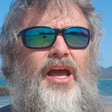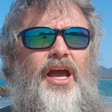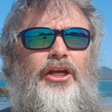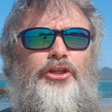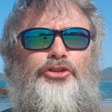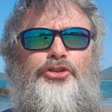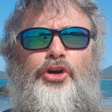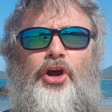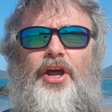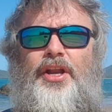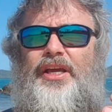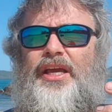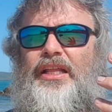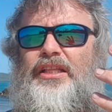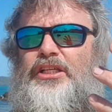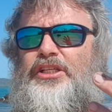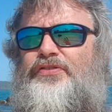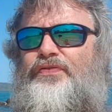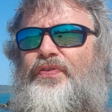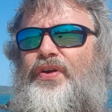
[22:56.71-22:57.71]
And trying to
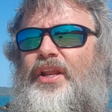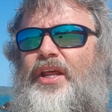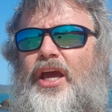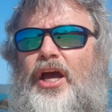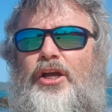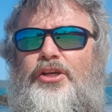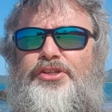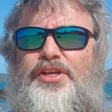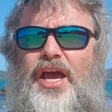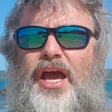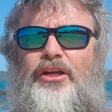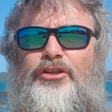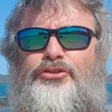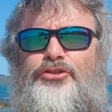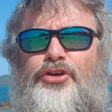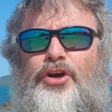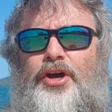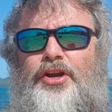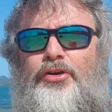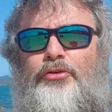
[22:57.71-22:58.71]
get these videos out,
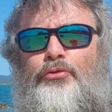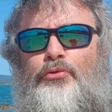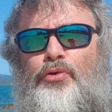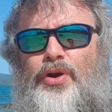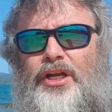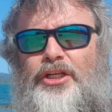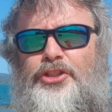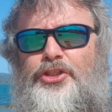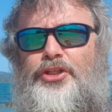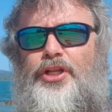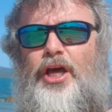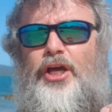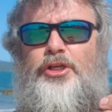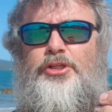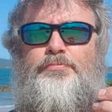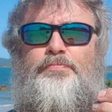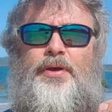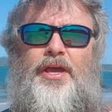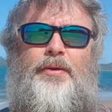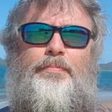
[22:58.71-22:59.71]
trying to reach
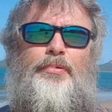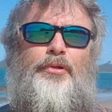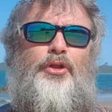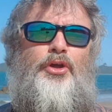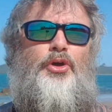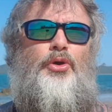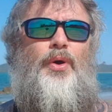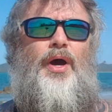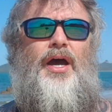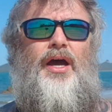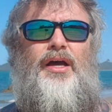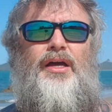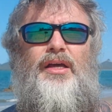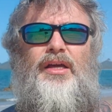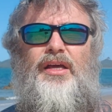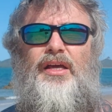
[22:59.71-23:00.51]
those people who are